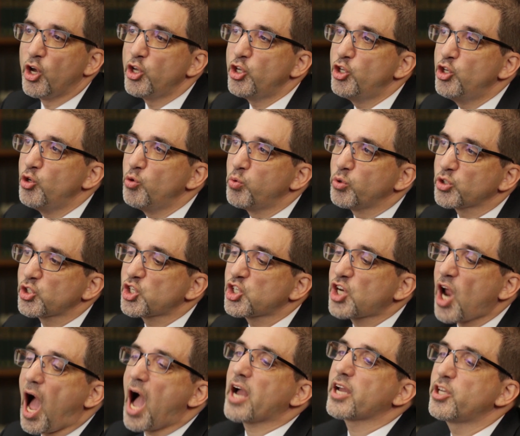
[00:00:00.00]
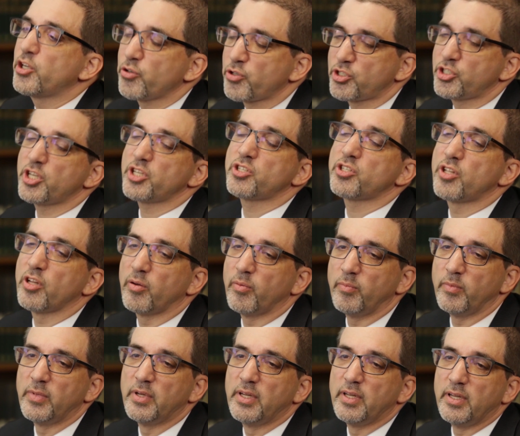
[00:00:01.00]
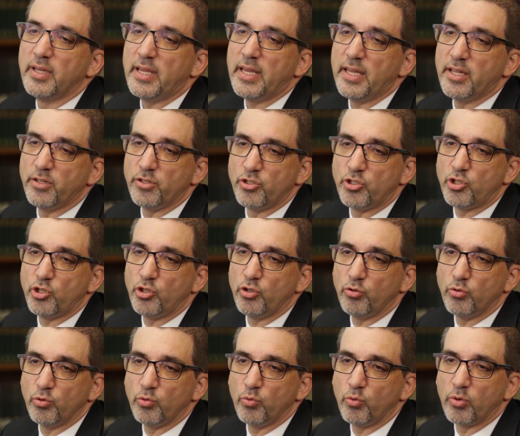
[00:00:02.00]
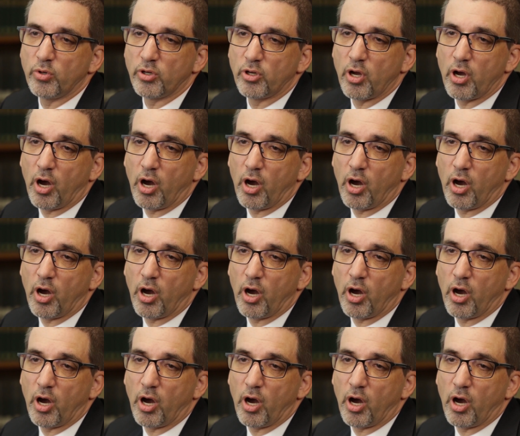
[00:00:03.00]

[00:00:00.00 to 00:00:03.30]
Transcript: you will shock your system into